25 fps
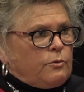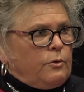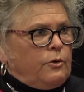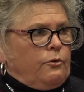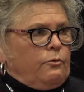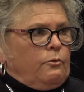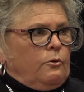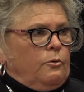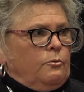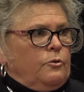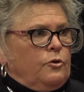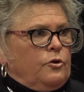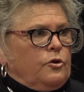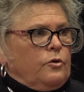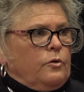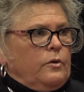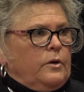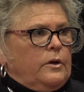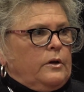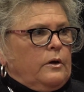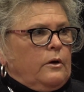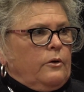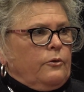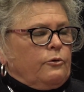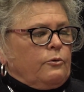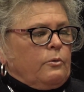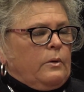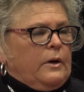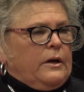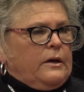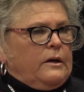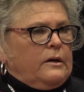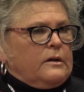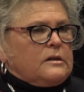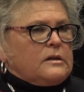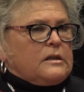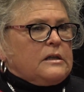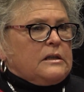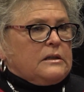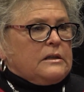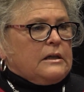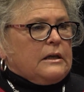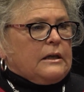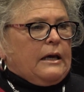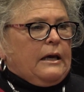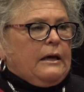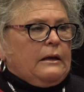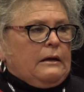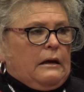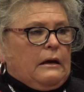with rheumatoid arthritis because
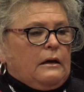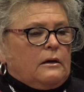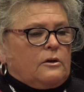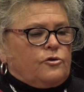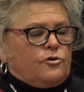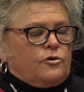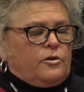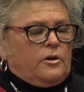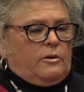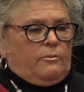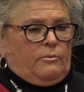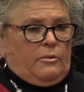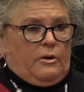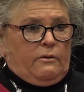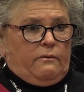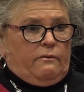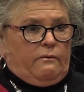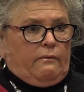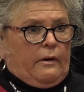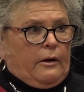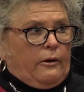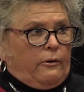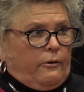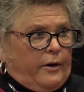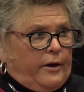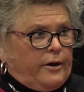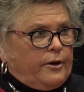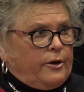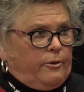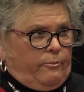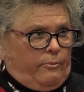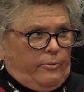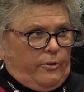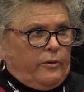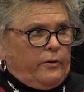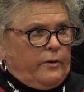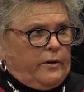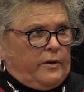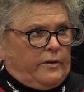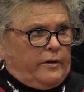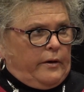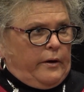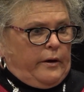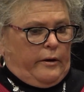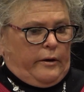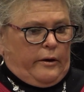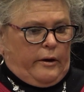it can actually be very debilitating.